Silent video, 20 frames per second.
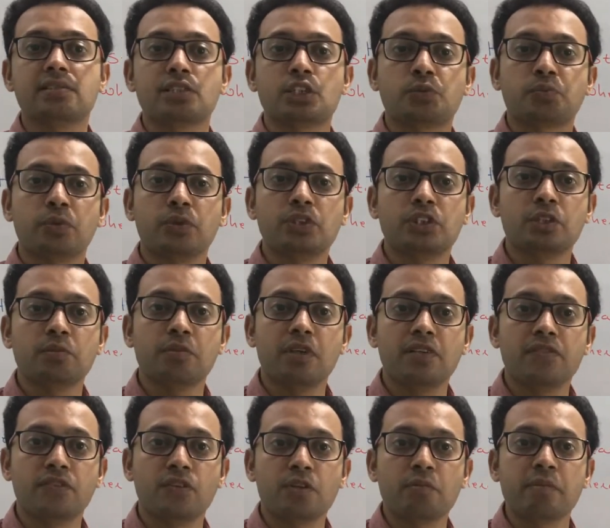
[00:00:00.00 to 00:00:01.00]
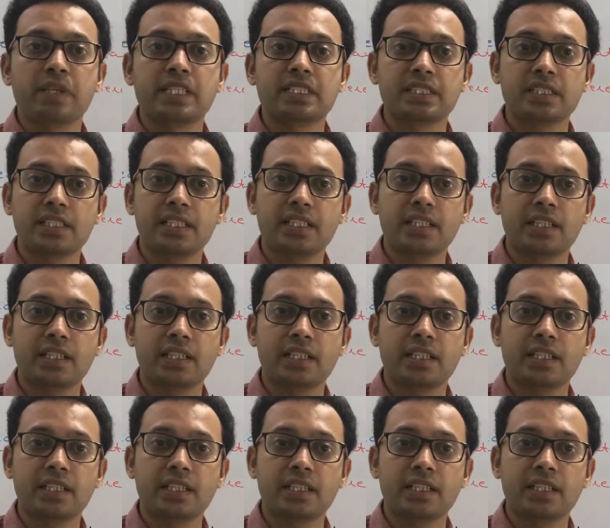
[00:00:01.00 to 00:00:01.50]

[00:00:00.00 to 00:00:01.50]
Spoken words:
responsible for measuring